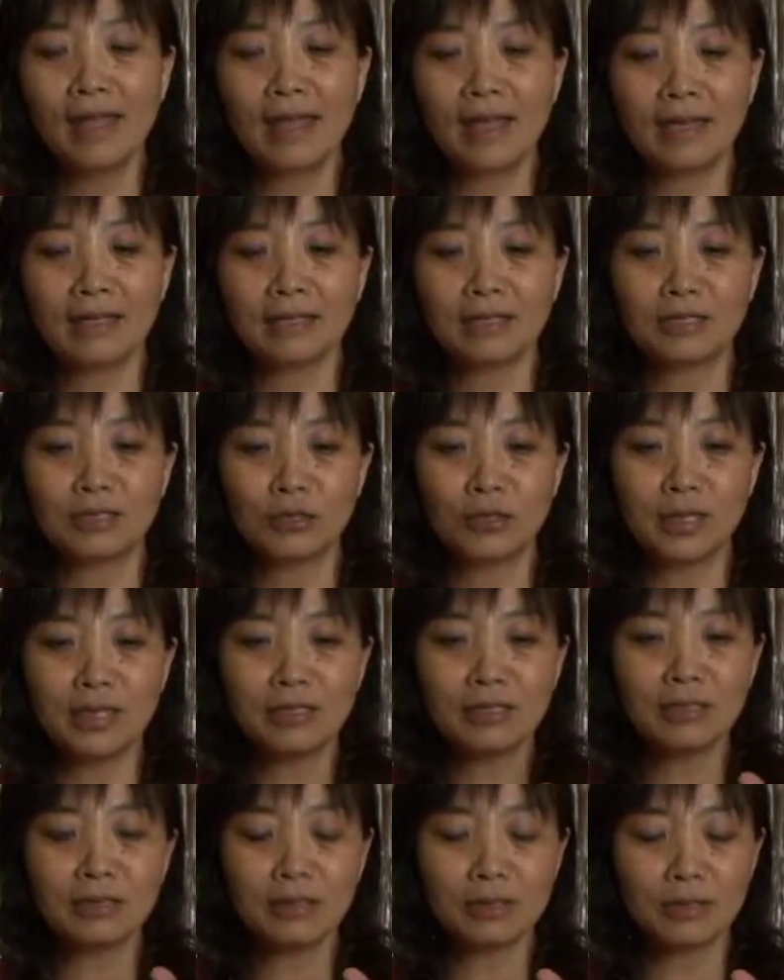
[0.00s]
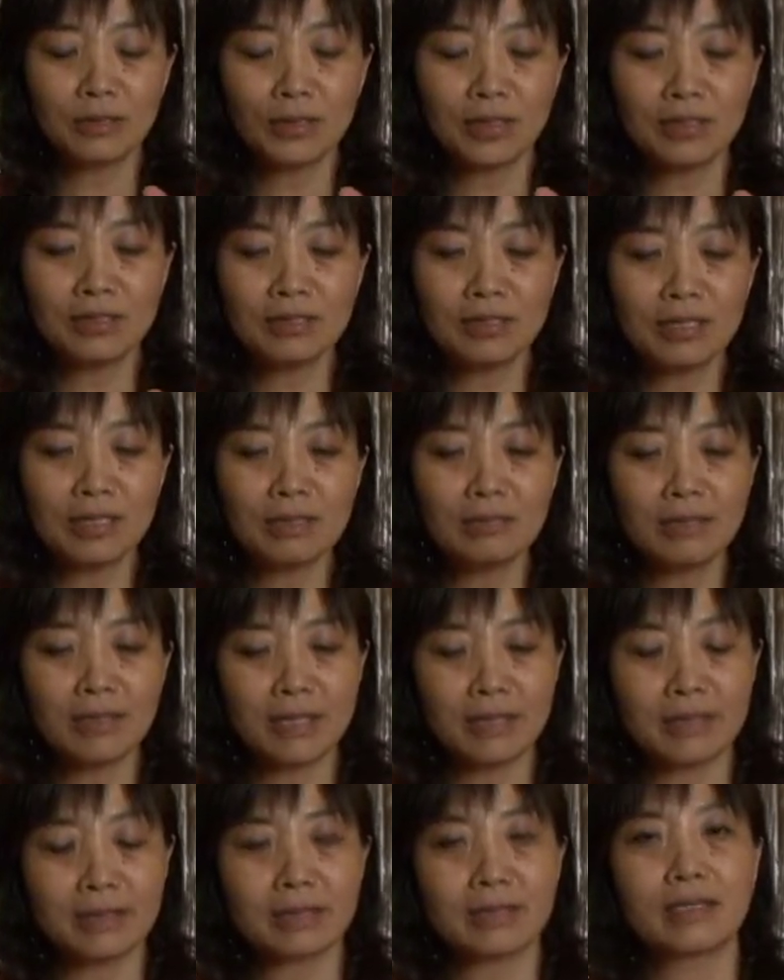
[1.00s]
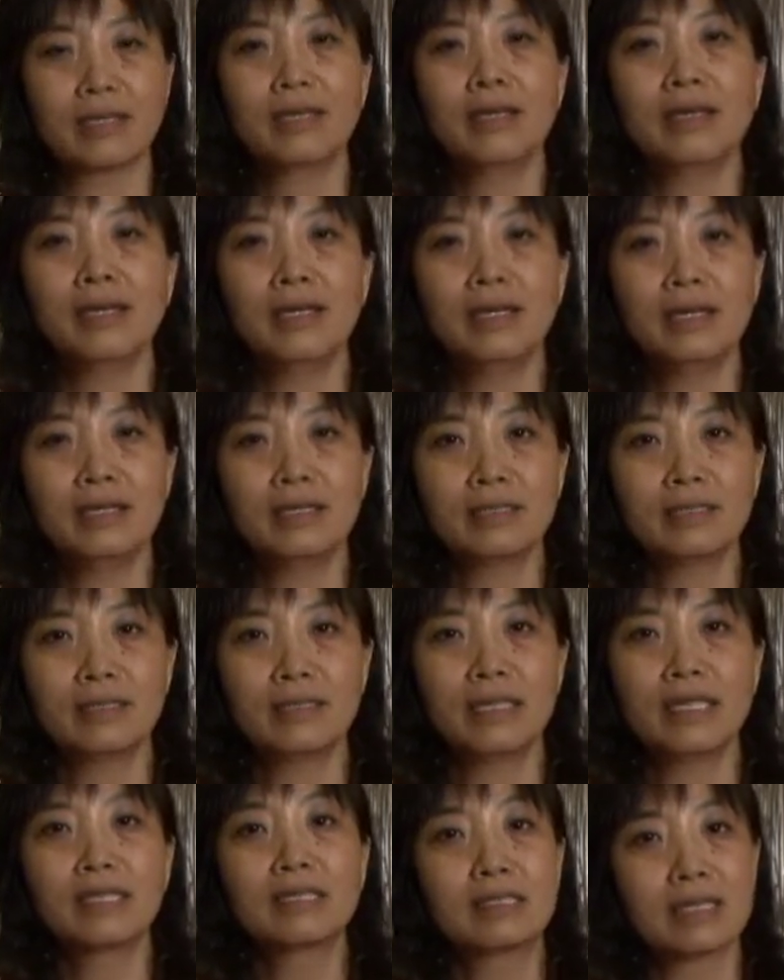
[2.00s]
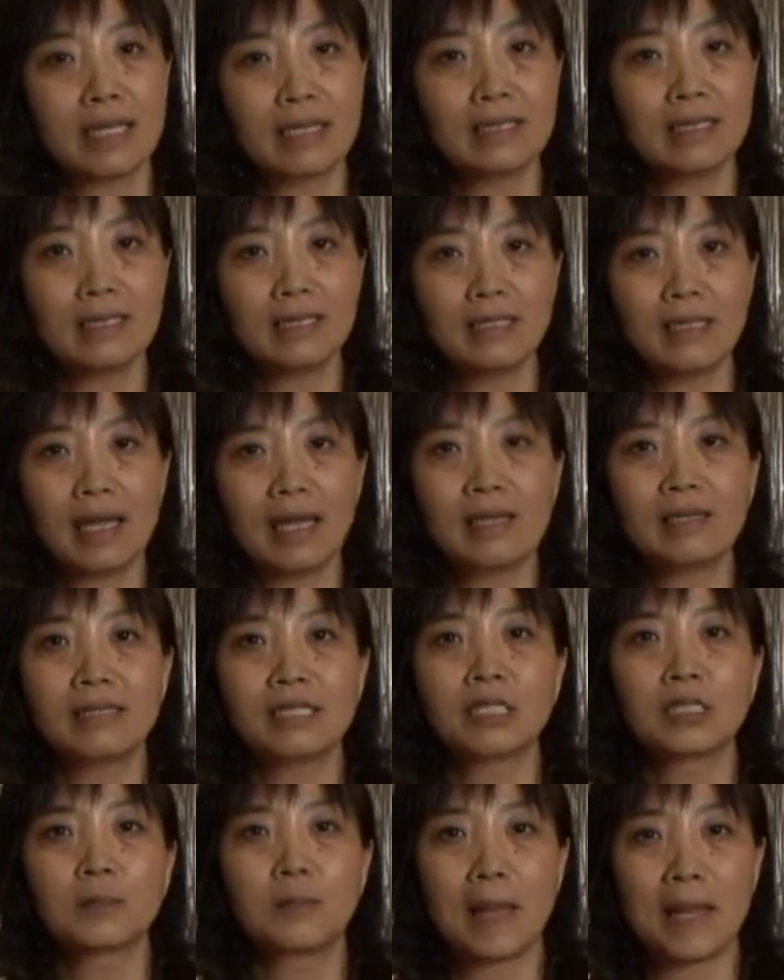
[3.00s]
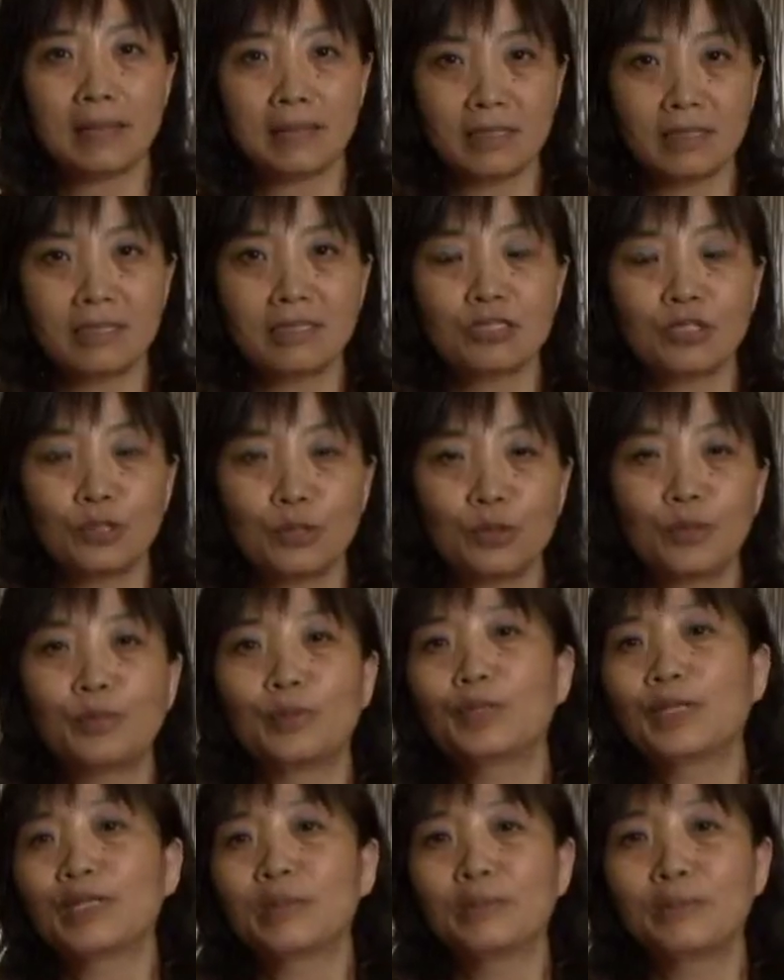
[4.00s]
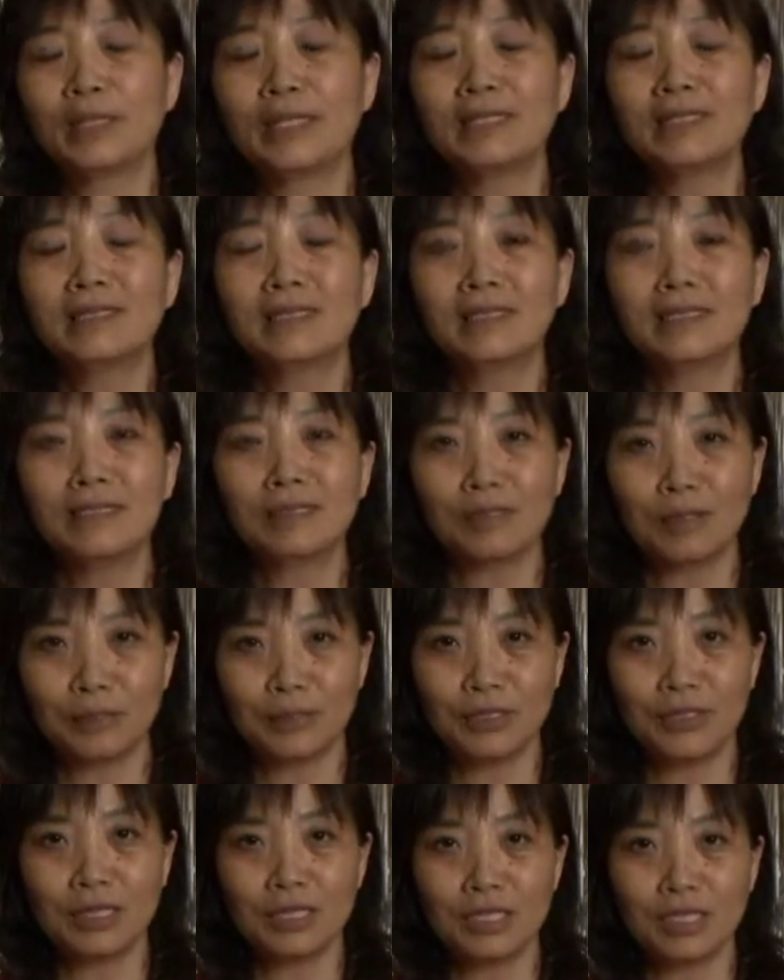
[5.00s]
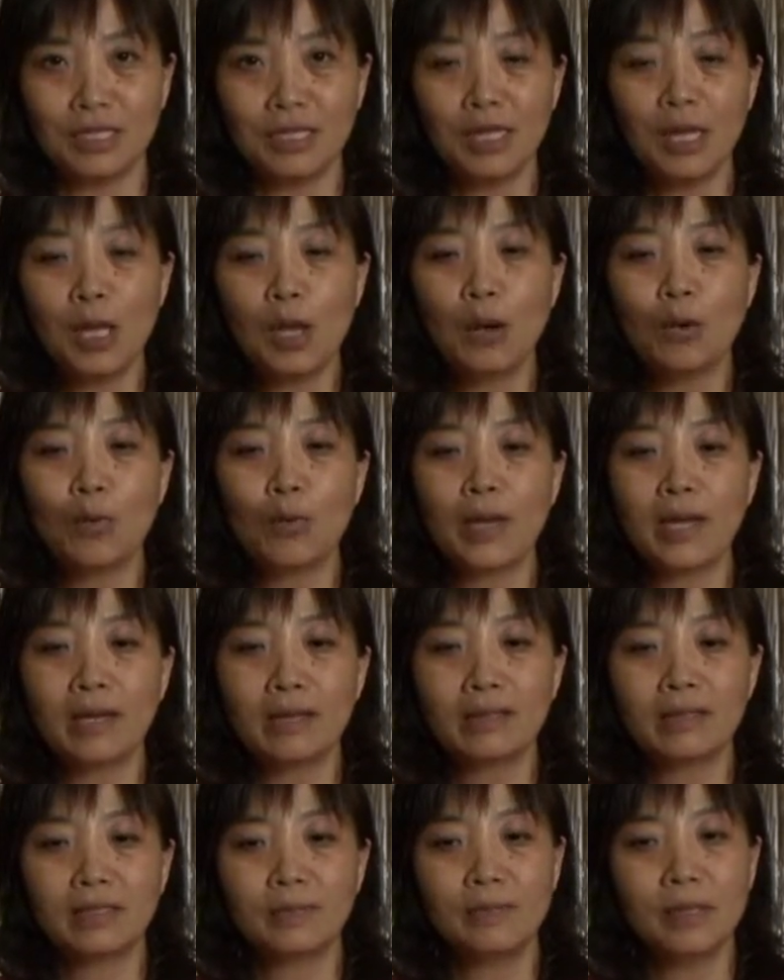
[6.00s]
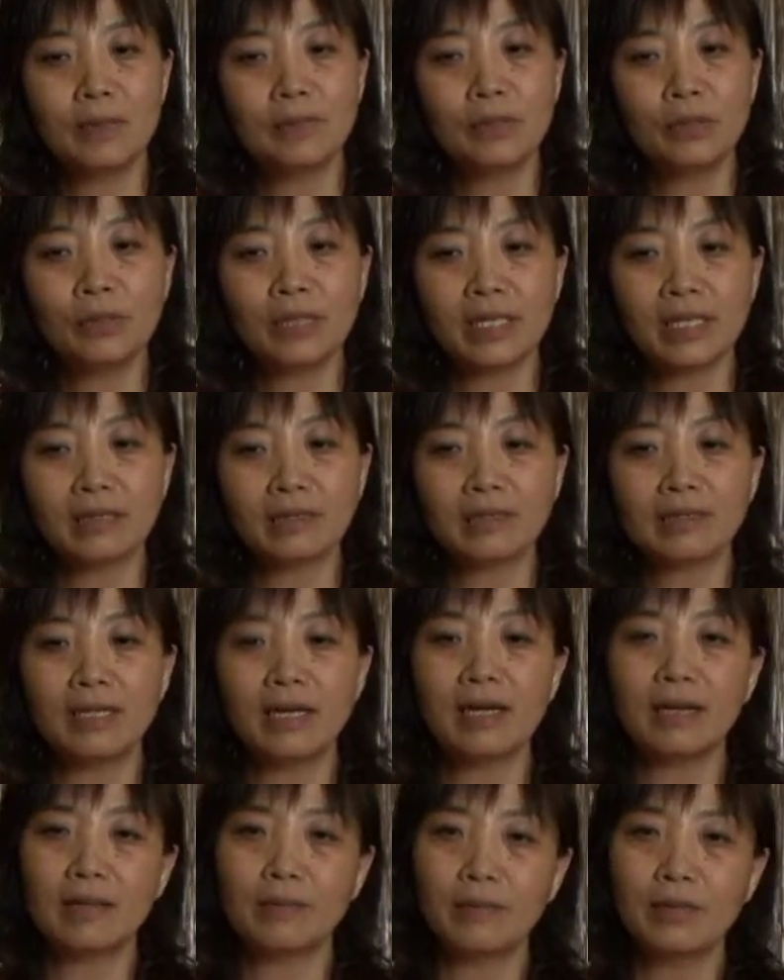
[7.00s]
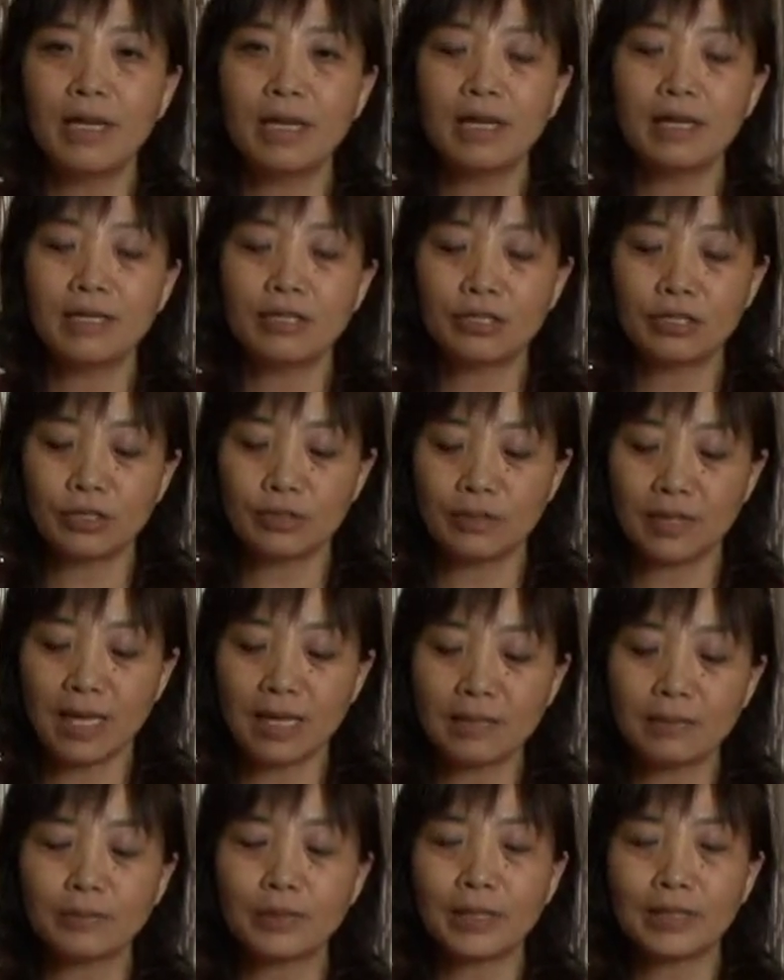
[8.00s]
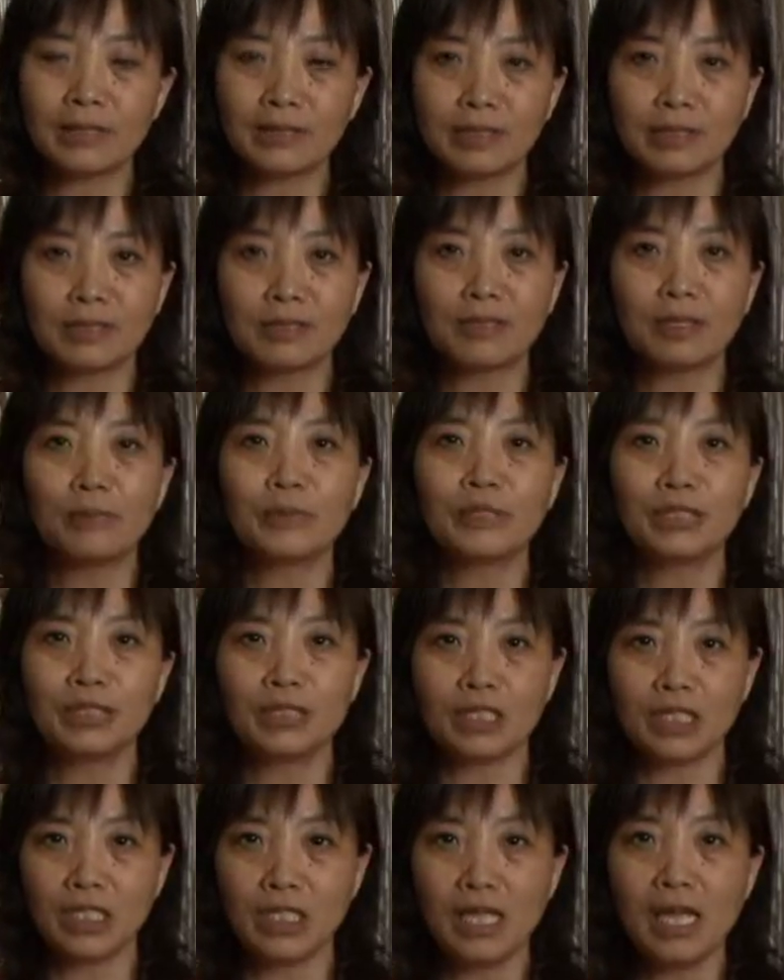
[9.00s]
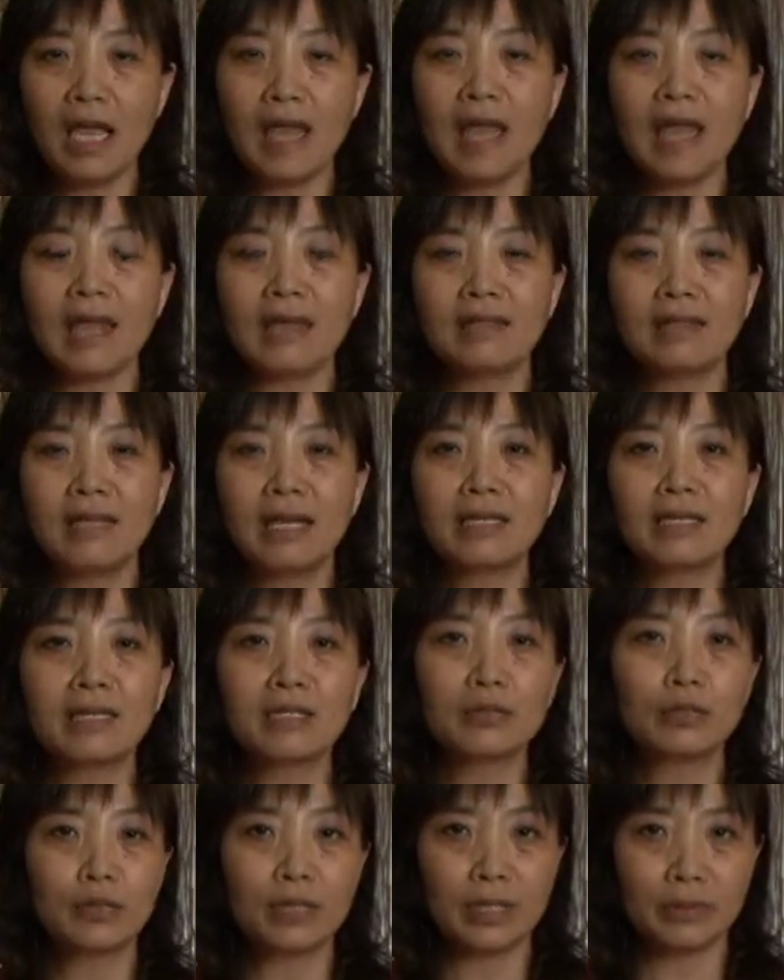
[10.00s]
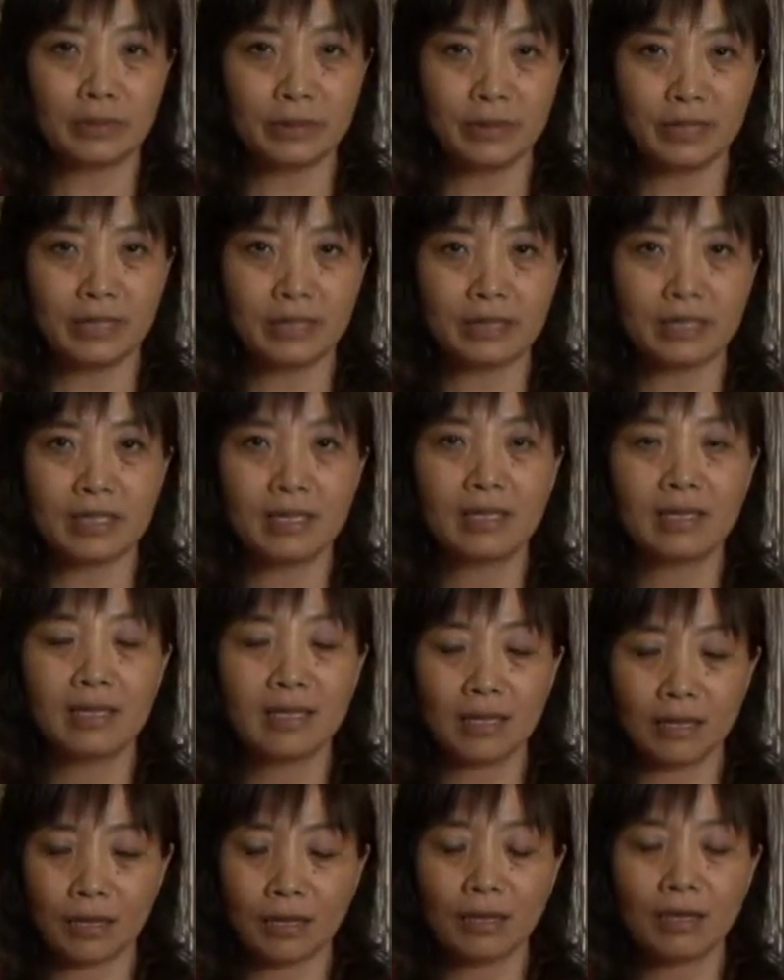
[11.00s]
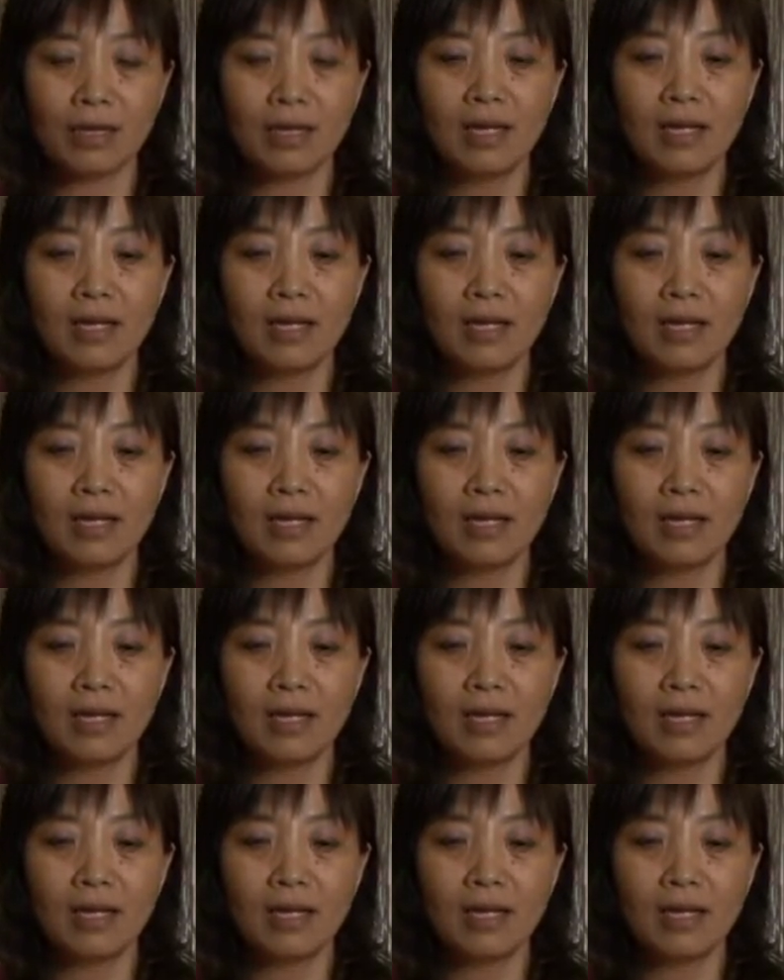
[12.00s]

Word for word: and the traditional class is extended and expanded to planetary community where the people can come into that planetary community and they can collaborate there.